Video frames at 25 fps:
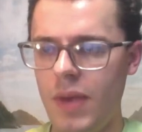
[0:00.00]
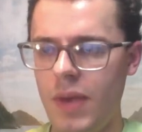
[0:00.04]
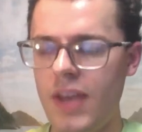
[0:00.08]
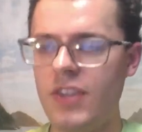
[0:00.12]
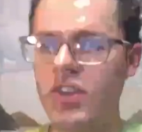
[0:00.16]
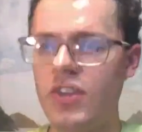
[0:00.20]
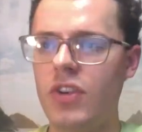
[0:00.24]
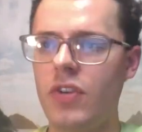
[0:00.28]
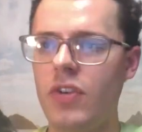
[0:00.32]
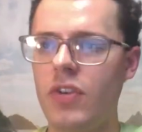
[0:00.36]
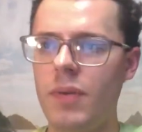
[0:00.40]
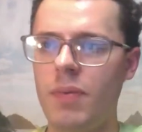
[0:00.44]

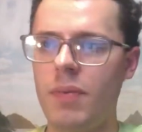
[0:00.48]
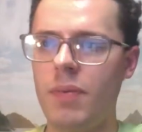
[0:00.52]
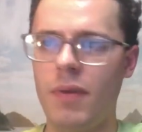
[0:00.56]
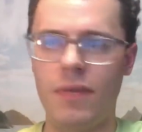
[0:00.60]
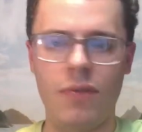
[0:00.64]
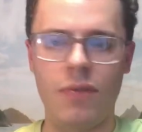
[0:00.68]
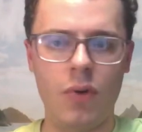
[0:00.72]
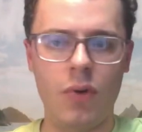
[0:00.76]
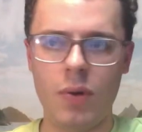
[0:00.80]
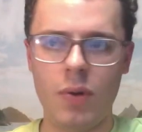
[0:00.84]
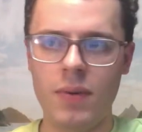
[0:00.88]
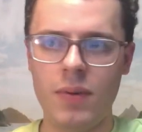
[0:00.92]
Basically,
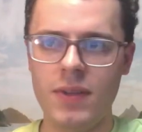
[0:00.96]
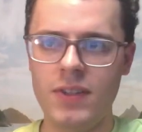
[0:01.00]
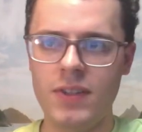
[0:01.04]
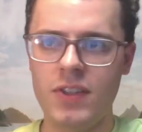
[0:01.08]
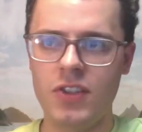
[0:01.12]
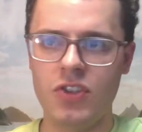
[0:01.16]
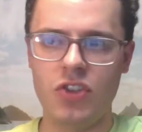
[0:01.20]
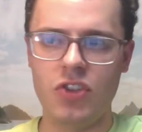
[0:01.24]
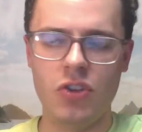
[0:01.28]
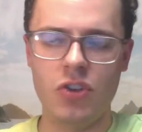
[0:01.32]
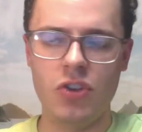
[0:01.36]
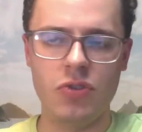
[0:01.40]

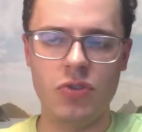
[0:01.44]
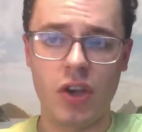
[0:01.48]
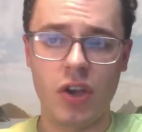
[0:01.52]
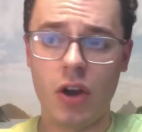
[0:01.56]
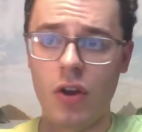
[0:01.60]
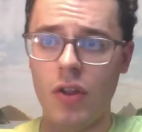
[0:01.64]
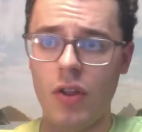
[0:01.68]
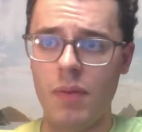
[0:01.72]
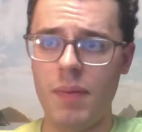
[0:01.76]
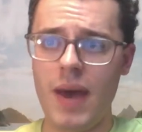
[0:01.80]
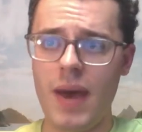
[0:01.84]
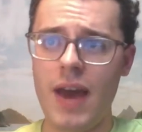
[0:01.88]
performance is using
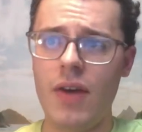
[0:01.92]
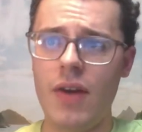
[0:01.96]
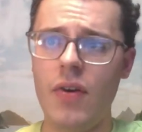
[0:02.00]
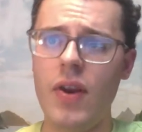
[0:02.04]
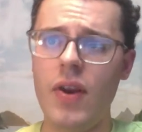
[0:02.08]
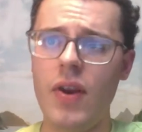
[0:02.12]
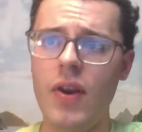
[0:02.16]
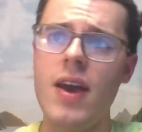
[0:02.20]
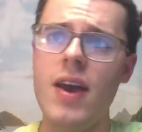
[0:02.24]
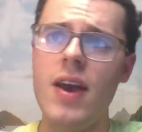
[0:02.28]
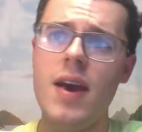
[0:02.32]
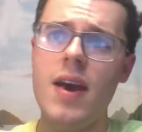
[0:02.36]
all the
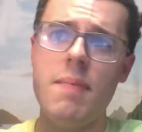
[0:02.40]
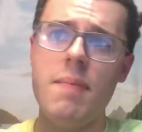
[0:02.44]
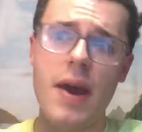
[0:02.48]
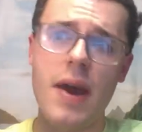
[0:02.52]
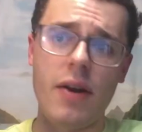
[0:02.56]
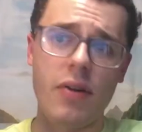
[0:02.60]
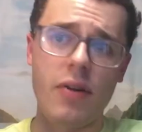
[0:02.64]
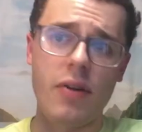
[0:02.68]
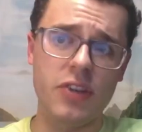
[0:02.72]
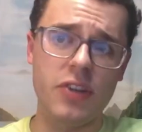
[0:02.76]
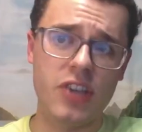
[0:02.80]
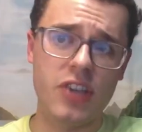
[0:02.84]
battery.
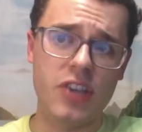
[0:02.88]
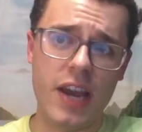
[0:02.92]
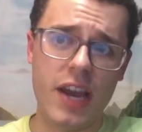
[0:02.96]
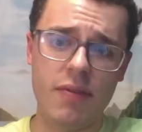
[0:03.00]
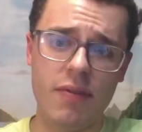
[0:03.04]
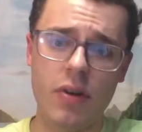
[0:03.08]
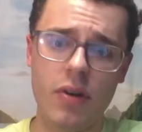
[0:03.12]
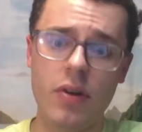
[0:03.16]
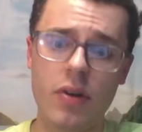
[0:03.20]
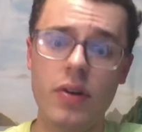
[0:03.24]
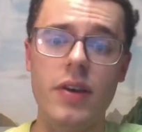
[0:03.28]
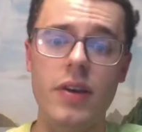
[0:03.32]
Battery
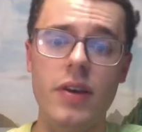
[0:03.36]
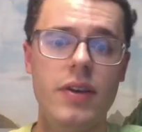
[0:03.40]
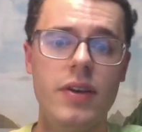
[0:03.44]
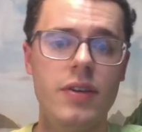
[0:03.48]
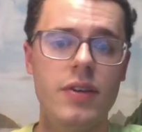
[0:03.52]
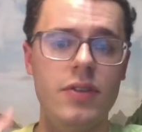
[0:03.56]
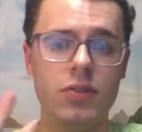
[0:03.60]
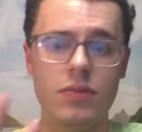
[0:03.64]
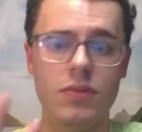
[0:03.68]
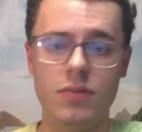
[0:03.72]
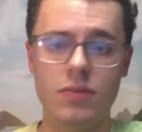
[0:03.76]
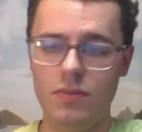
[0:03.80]
saver
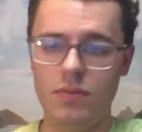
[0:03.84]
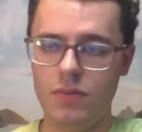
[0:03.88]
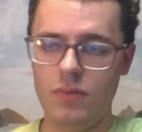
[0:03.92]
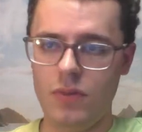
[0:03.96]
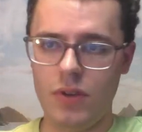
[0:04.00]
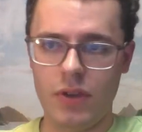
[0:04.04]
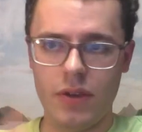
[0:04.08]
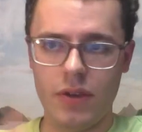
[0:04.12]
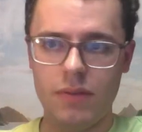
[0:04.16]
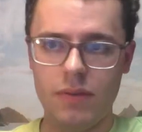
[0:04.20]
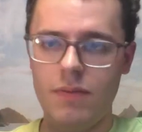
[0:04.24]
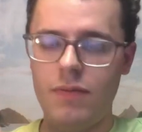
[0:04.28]
is,
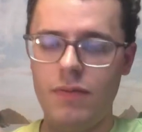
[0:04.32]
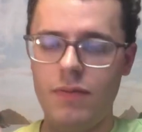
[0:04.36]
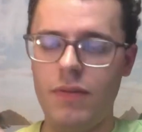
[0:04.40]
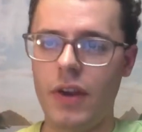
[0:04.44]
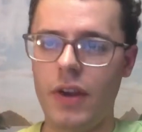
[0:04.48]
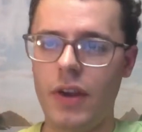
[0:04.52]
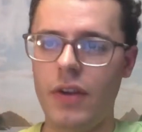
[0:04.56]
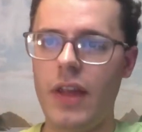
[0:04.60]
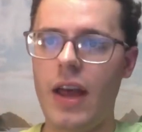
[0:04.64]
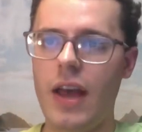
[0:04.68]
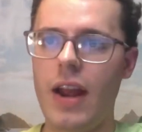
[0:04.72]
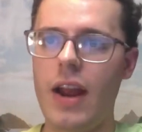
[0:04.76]
you can
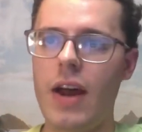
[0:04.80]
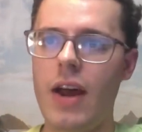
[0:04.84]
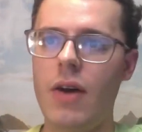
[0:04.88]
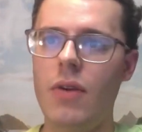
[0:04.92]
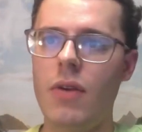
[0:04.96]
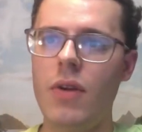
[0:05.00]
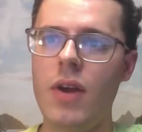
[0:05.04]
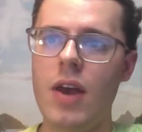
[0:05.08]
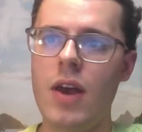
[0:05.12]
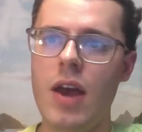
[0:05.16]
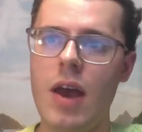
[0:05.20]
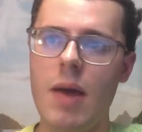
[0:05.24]
figure that
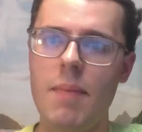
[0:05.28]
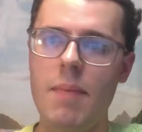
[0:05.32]
out.